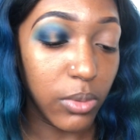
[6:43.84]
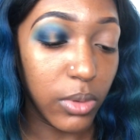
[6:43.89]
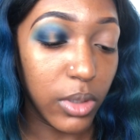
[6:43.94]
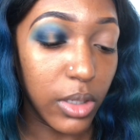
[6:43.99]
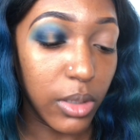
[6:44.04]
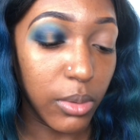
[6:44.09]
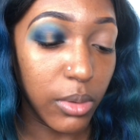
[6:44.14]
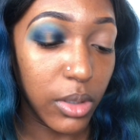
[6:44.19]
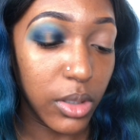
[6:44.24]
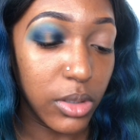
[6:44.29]

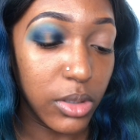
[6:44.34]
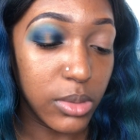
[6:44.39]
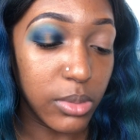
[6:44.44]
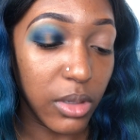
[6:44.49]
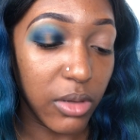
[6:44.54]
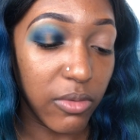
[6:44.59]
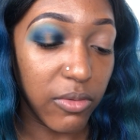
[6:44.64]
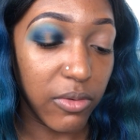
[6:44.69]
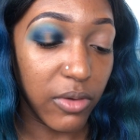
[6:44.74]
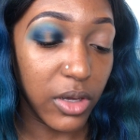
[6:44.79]
and I'm gonna use
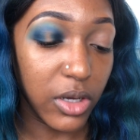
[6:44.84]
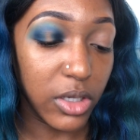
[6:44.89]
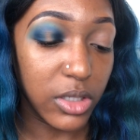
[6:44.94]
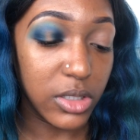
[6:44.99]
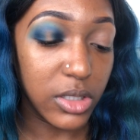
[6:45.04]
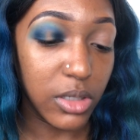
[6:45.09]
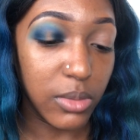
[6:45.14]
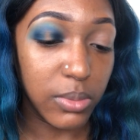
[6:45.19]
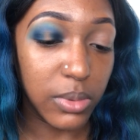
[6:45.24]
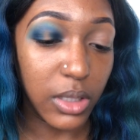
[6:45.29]
my finger
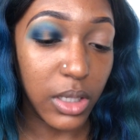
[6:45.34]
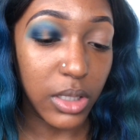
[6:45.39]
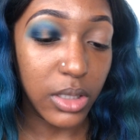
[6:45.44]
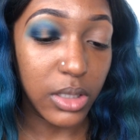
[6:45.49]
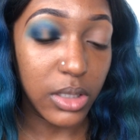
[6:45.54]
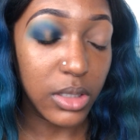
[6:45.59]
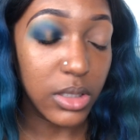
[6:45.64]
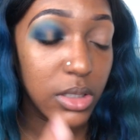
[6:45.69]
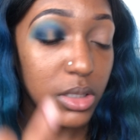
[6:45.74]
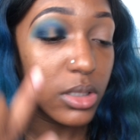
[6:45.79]
to apply
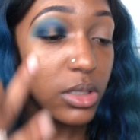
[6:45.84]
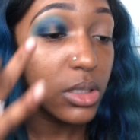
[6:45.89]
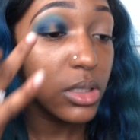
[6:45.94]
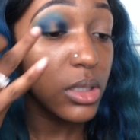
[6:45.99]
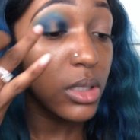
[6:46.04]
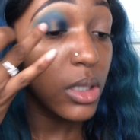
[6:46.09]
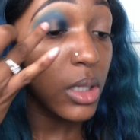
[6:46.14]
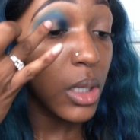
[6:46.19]
this.